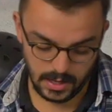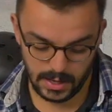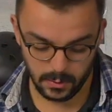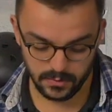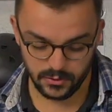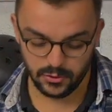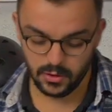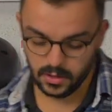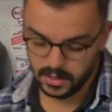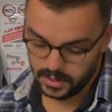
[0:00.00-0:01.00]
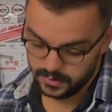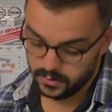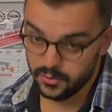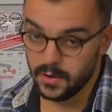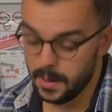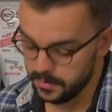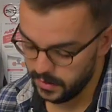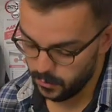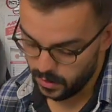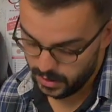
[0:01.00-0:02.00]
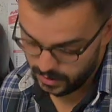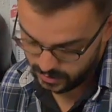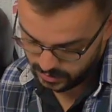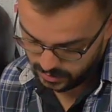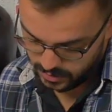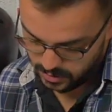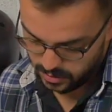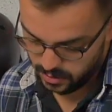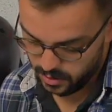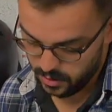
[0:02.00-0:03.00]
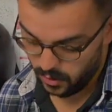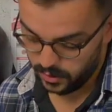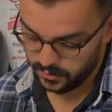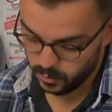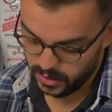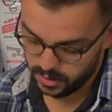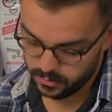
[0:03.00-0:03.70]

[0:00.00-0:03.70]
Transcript: and out of the truck and isn't trapped anywhere on its way